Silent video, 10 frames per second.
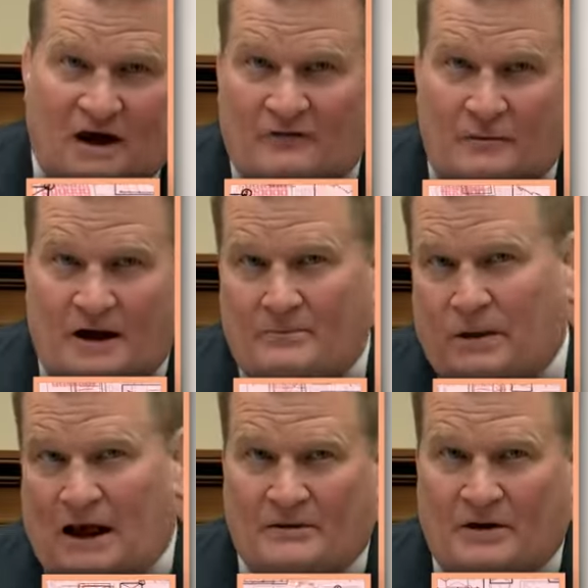not from my
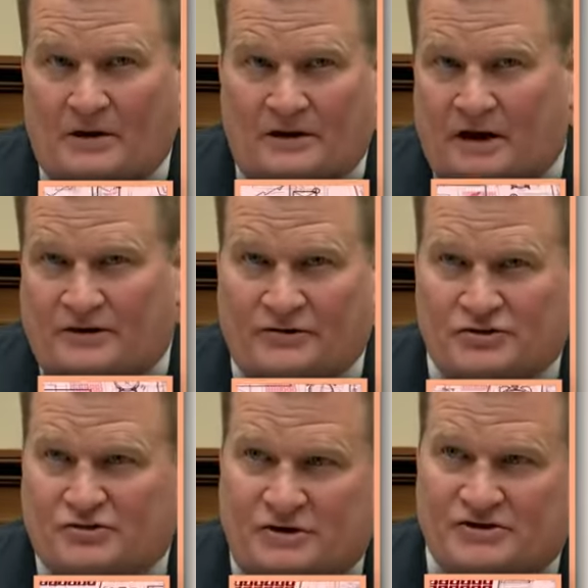BlackBerry that I took
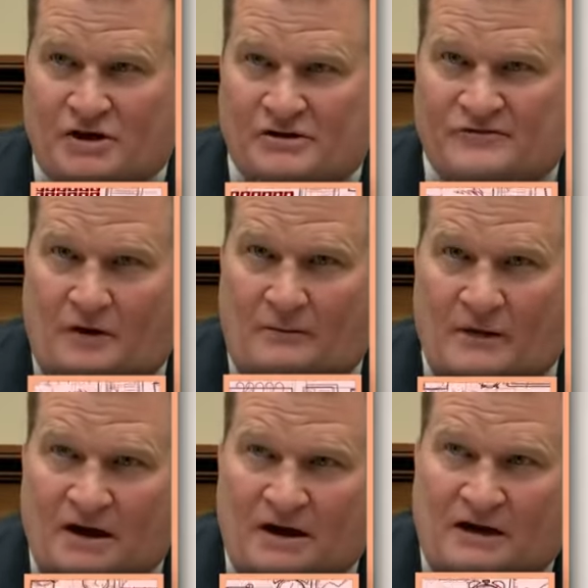screenshots from.
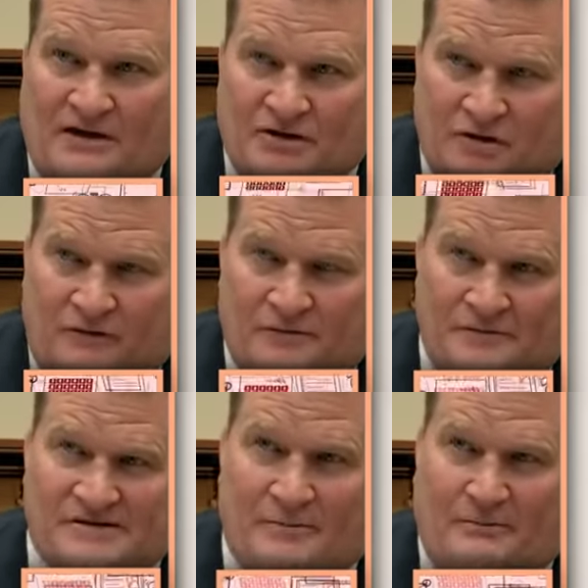They took them
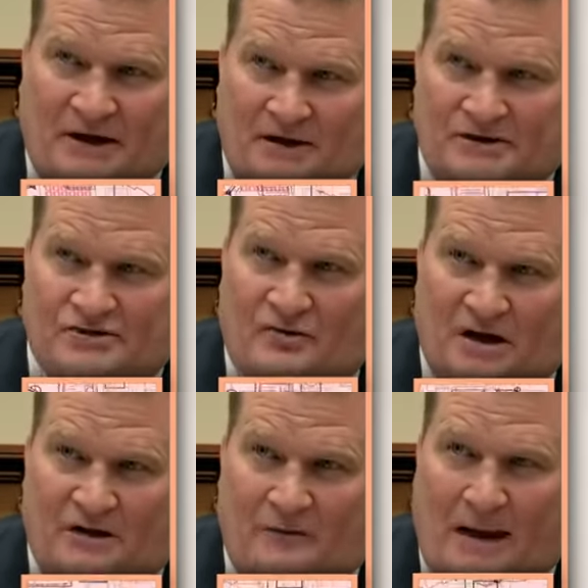from subpoenas
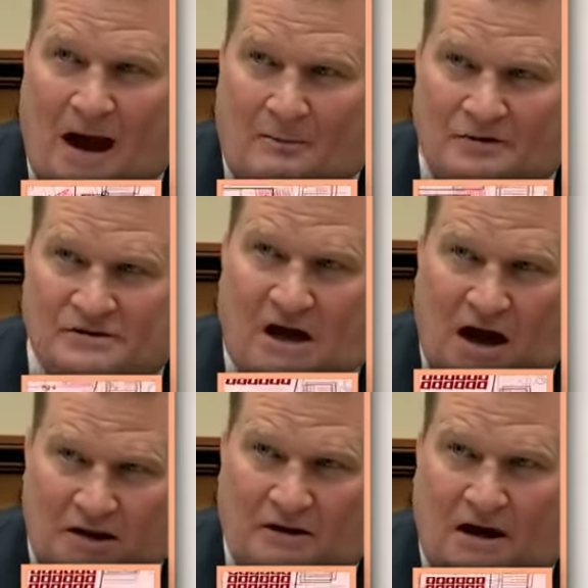directly from Apple's
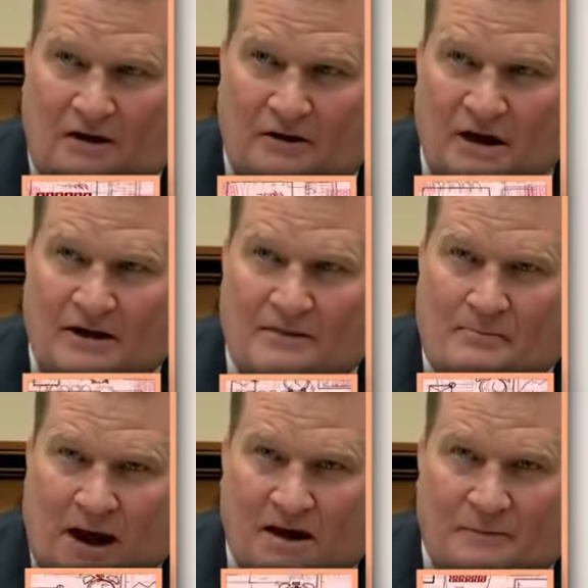iCloud that
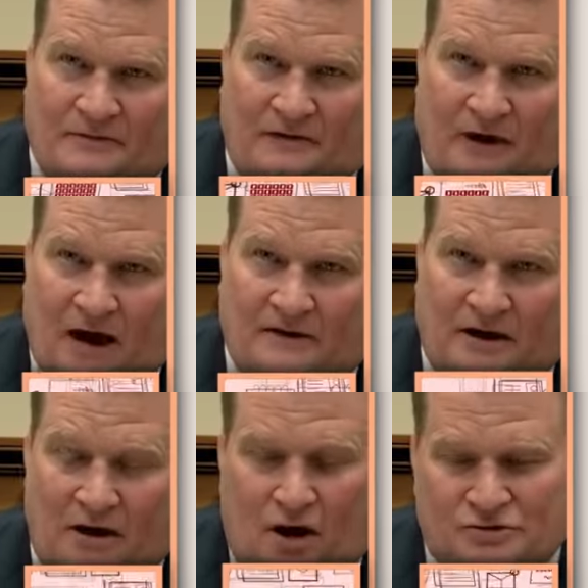back up the fact
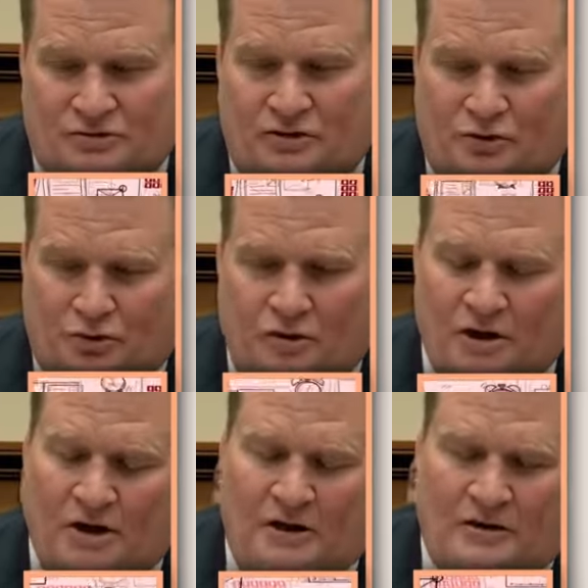that Hunter knew
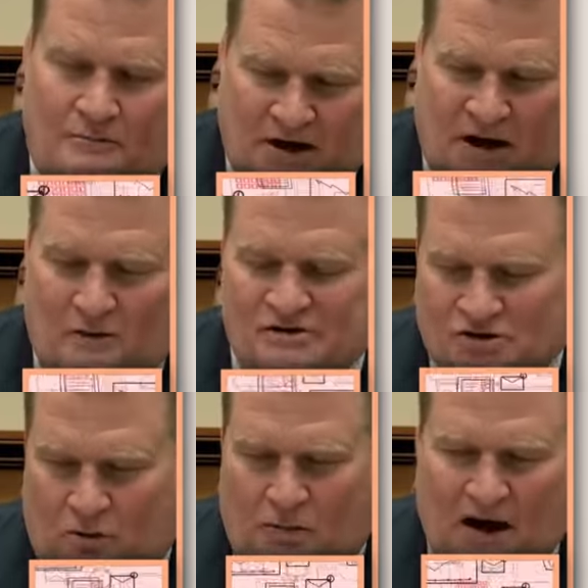the big guy was
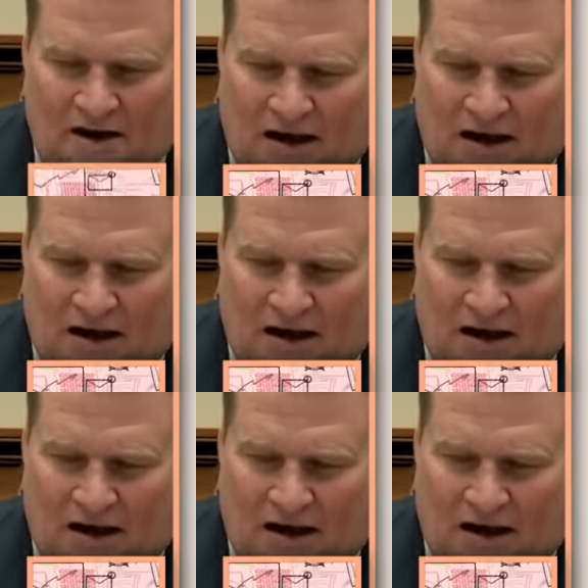Joe Biden.